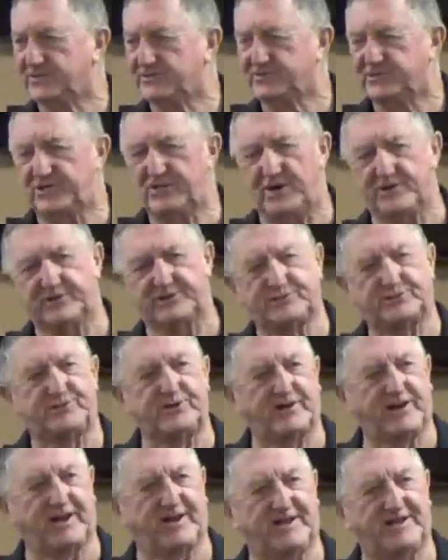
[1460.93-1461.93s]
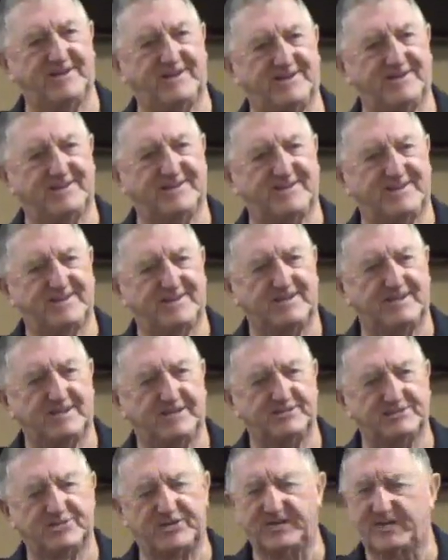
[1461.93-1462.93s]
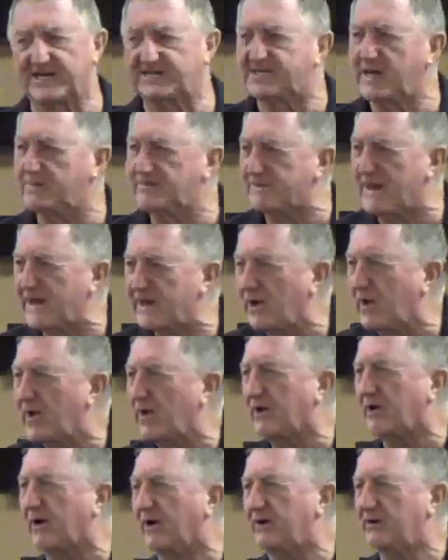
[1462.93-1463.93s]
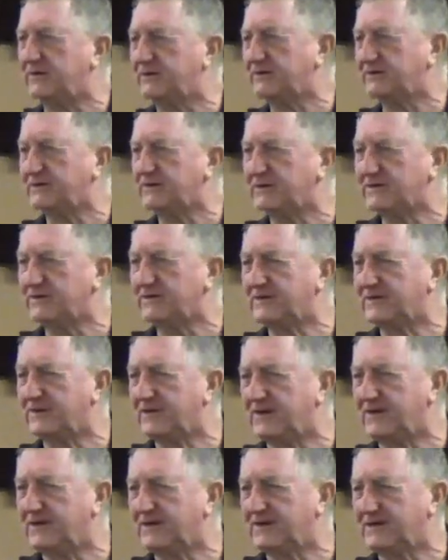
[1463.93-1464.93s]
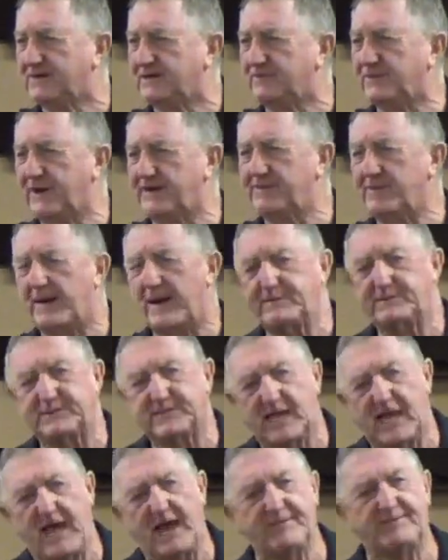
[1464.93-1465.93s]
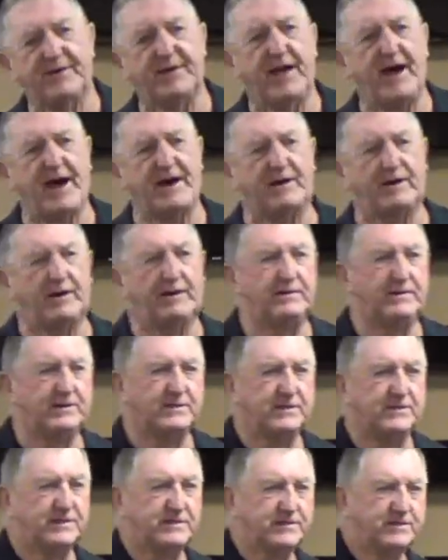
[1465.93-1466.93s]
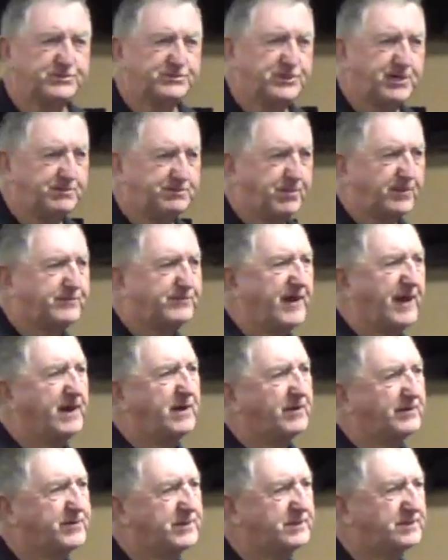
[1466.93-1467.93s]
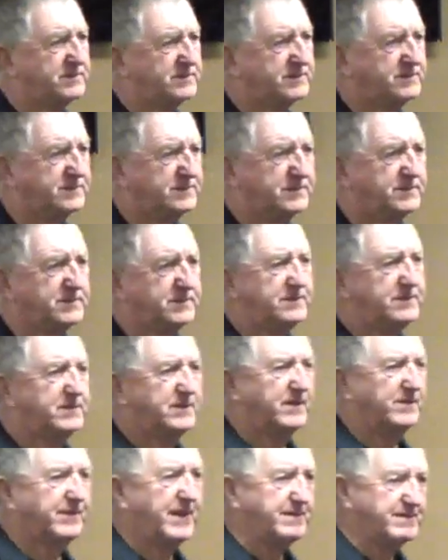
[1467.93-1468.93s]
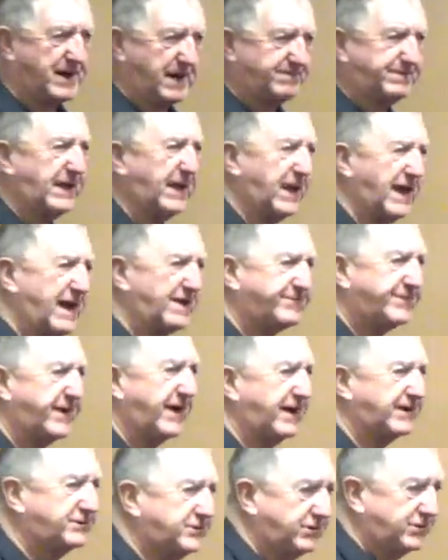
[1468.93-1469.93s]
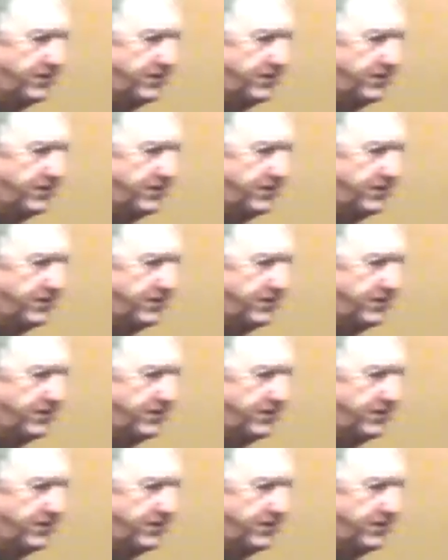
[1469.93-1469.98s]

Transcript: She understood it. She got that battle on her. When everybody was laughing at her, she prevailed. They might be laughing at you,